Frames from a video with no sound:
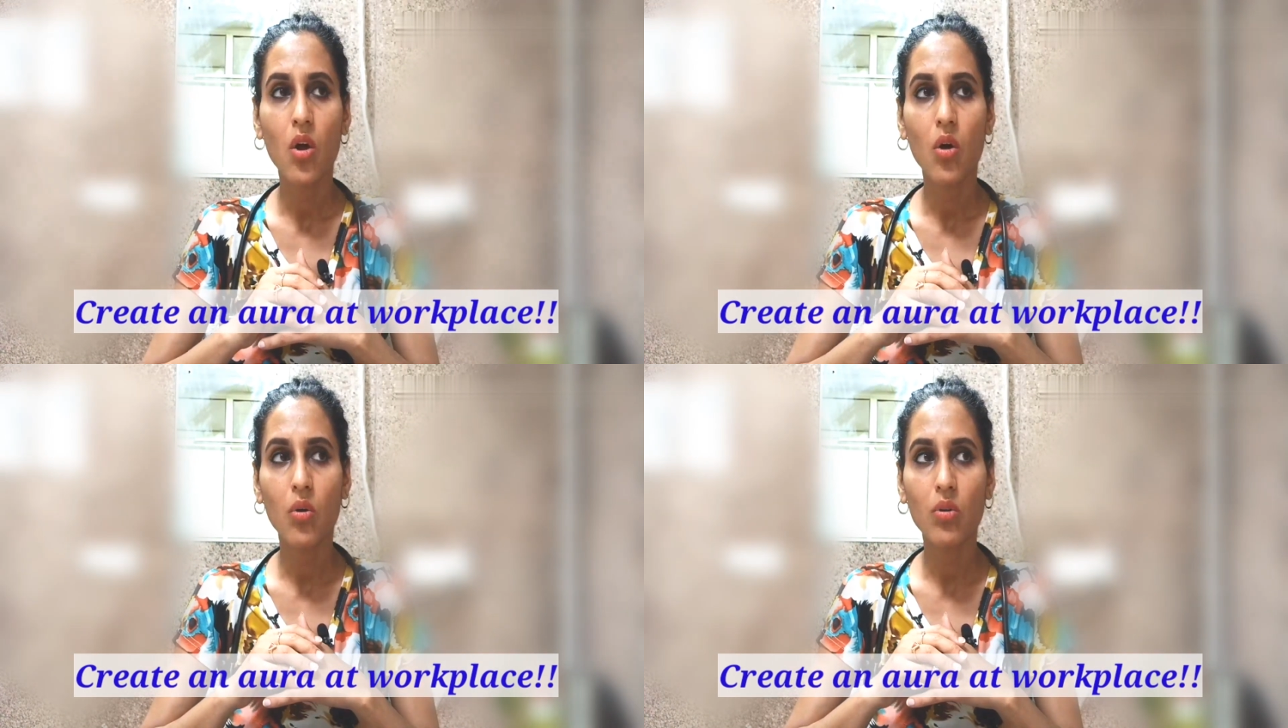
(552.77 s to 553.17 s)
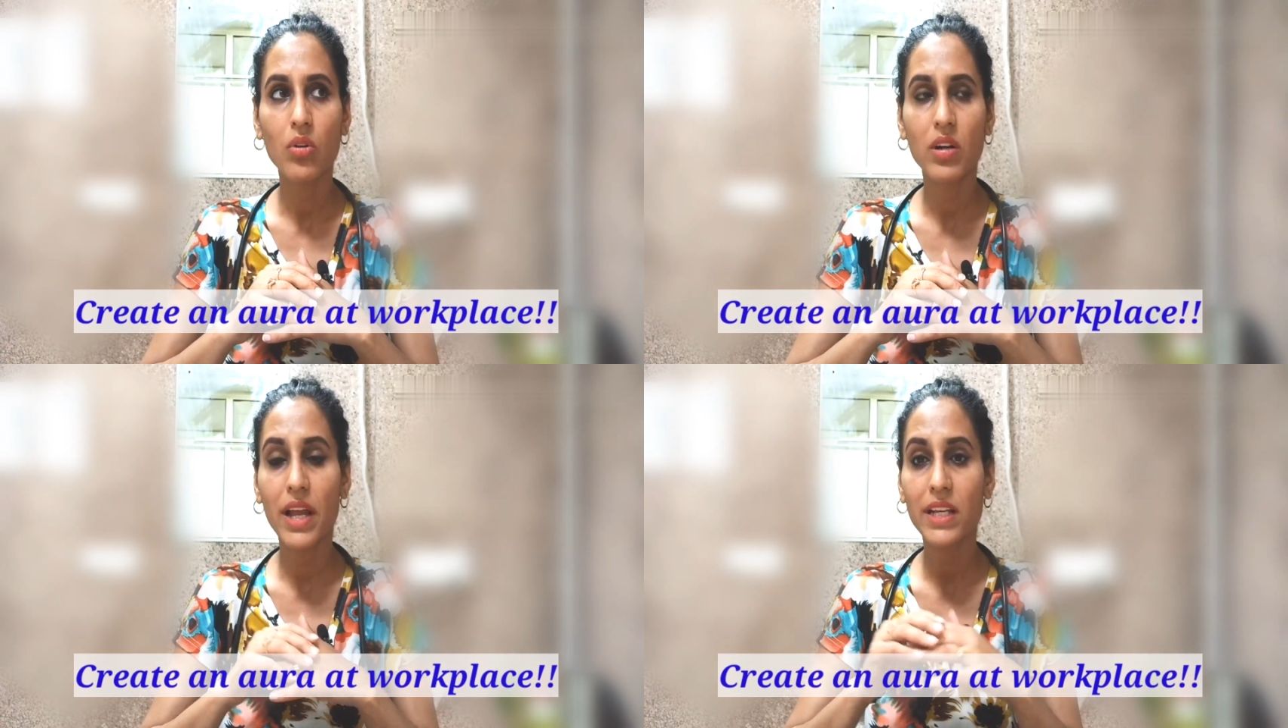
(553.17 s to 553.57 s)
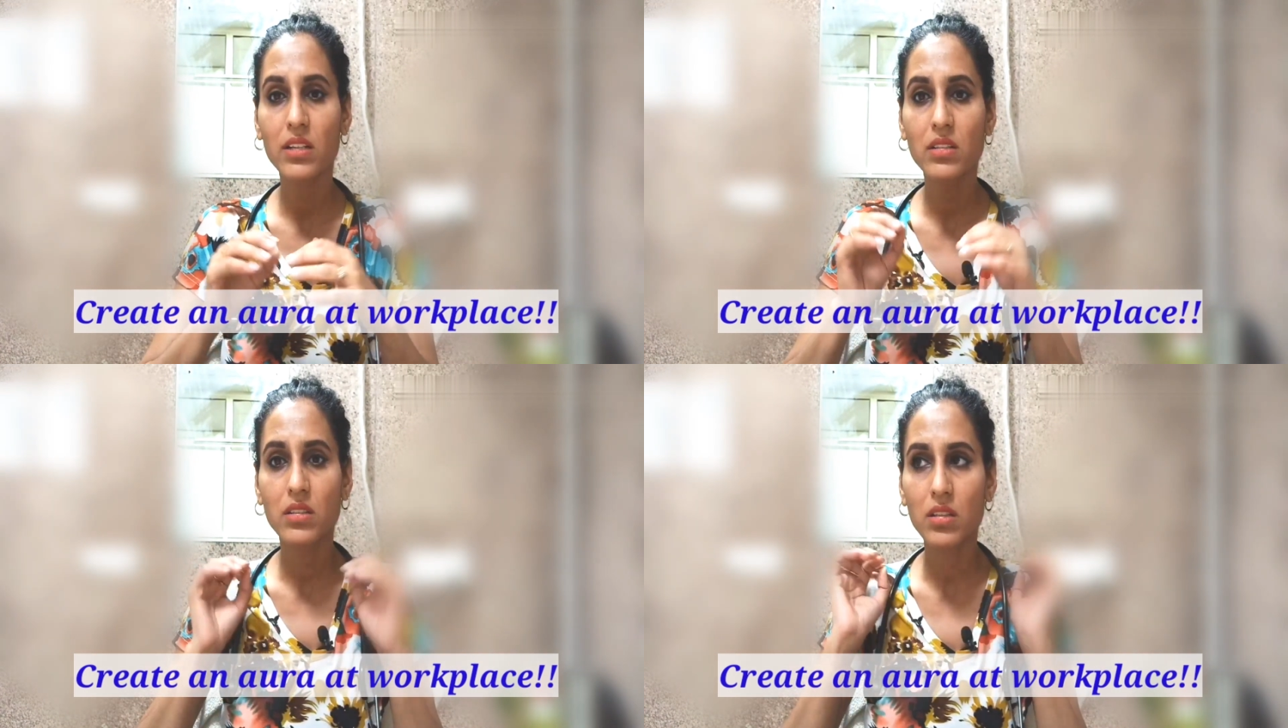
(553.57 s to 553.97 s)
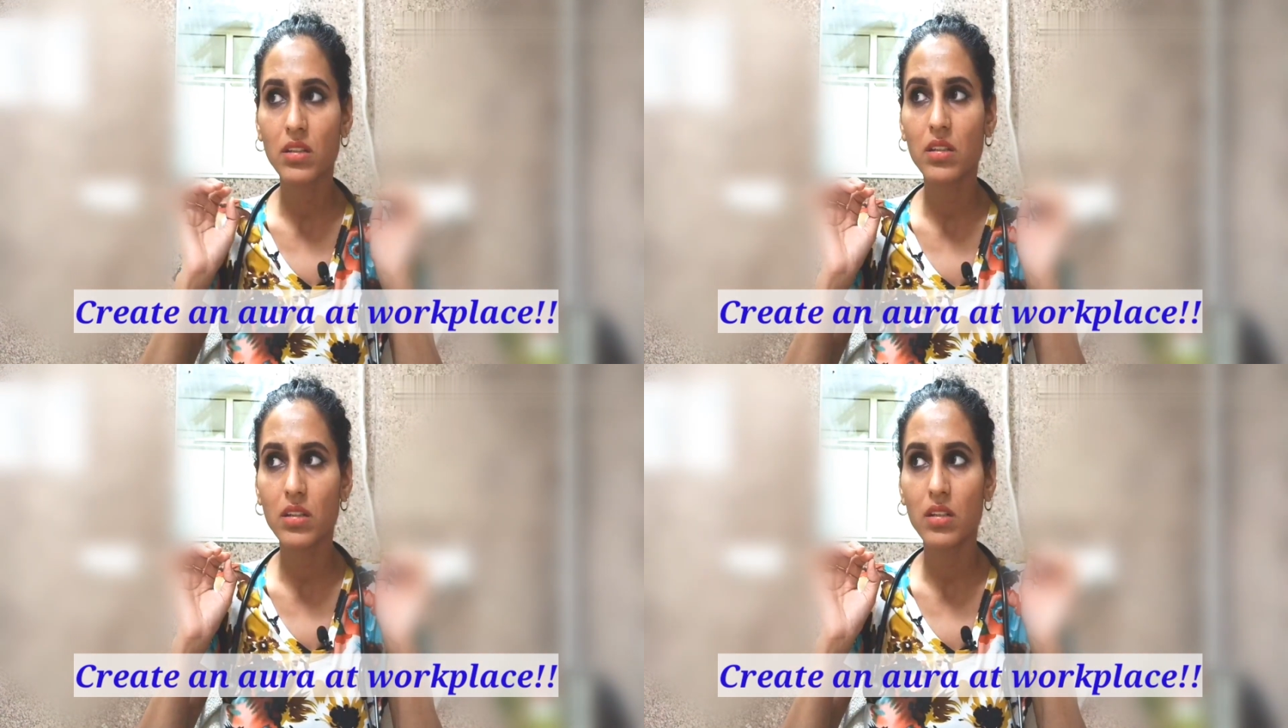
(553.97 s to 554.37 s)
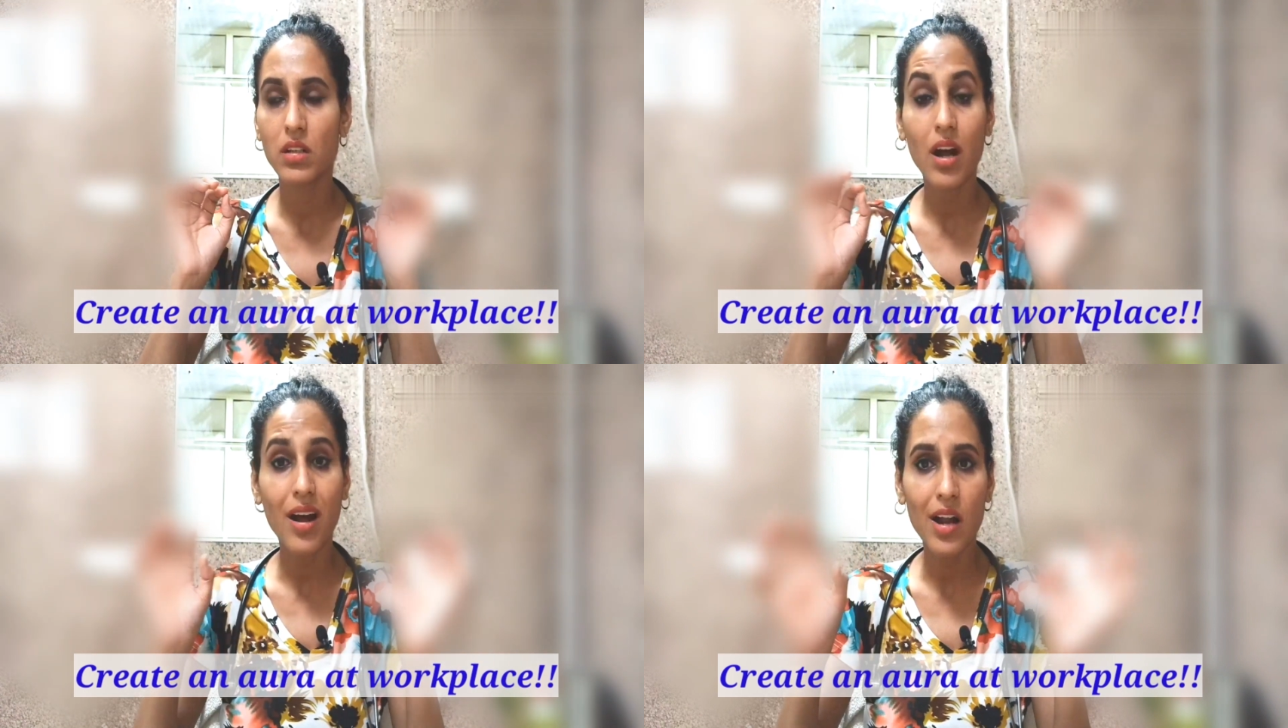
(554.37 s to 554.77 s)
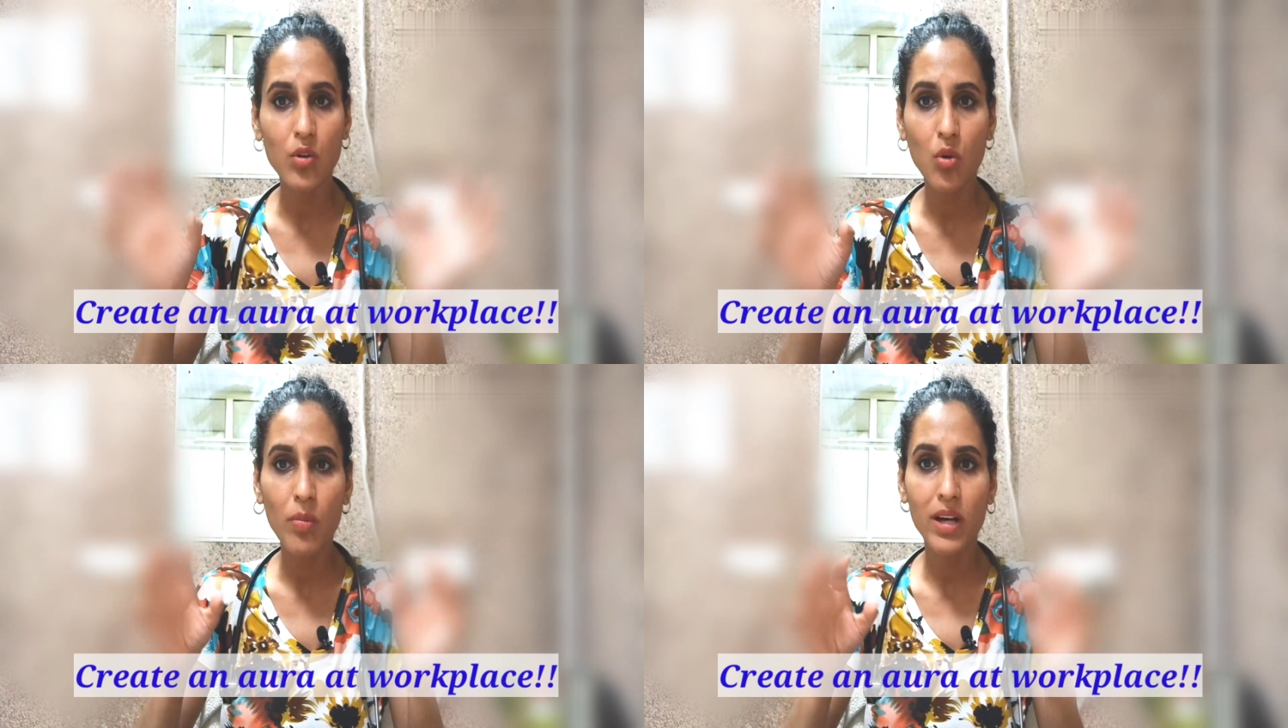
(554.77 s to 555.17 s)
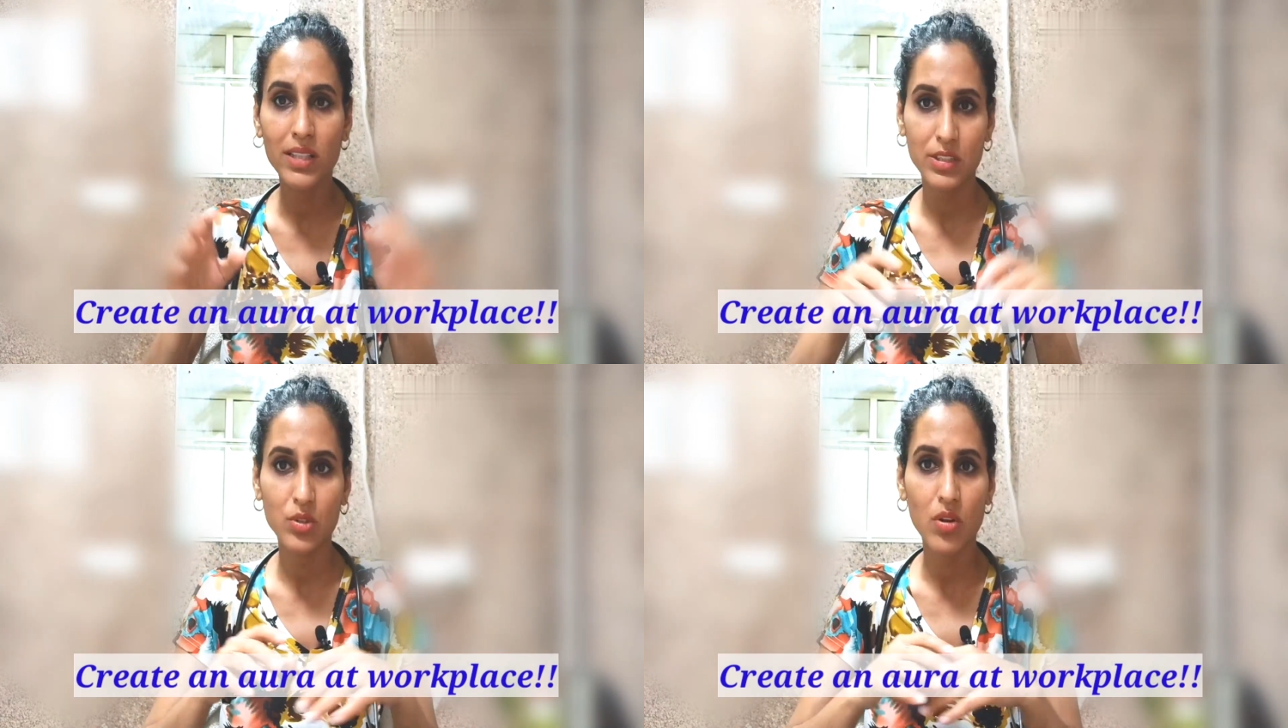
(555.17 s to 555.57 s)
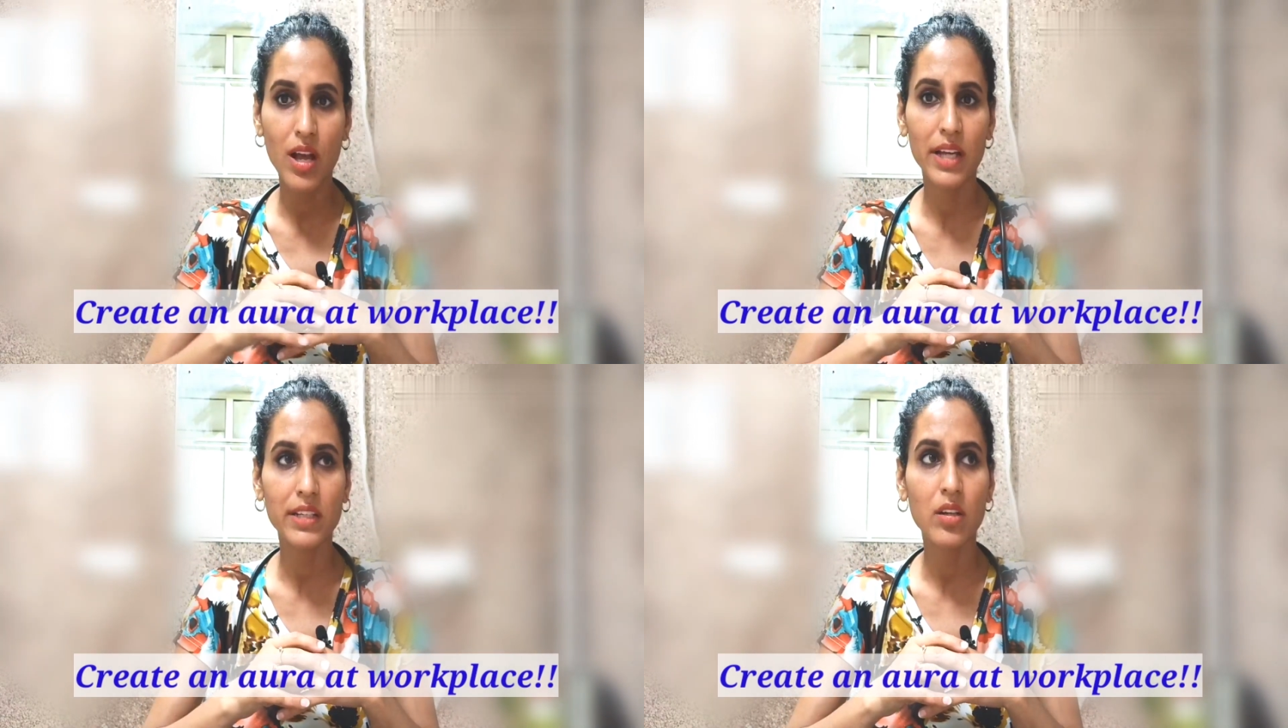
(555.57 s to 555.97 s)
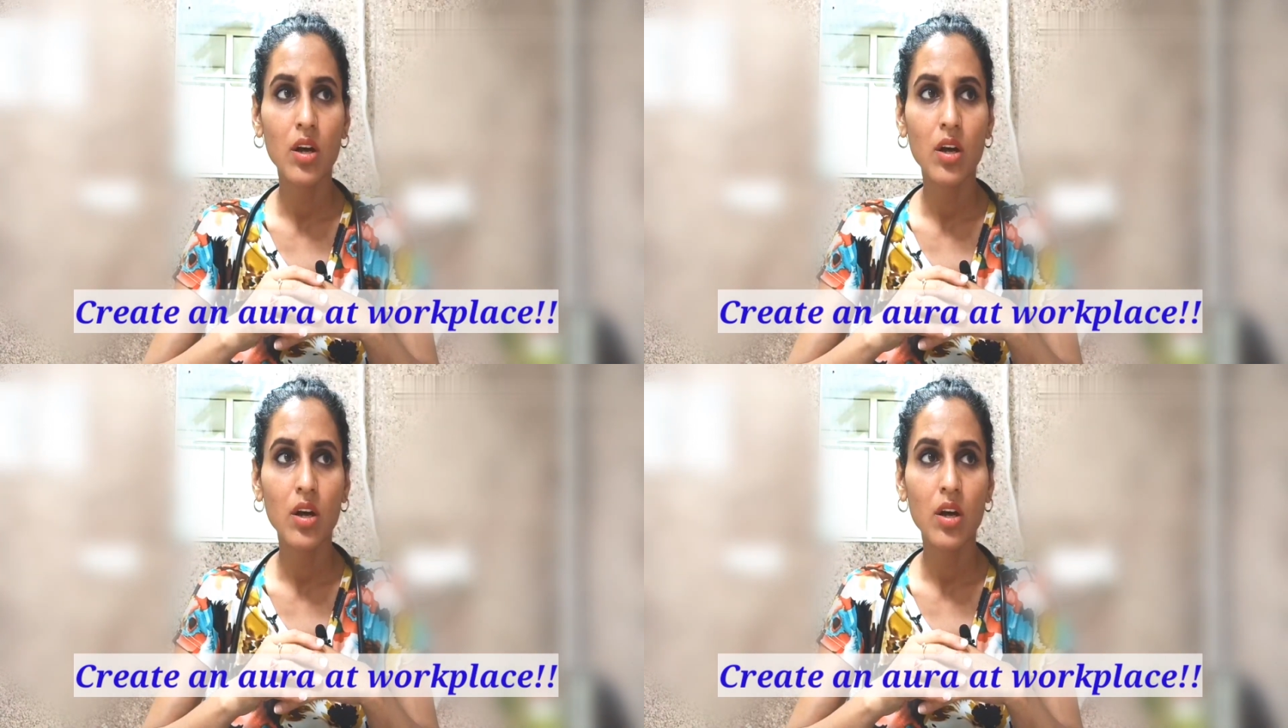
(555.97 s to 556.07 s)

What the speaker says: or like aroma that you like,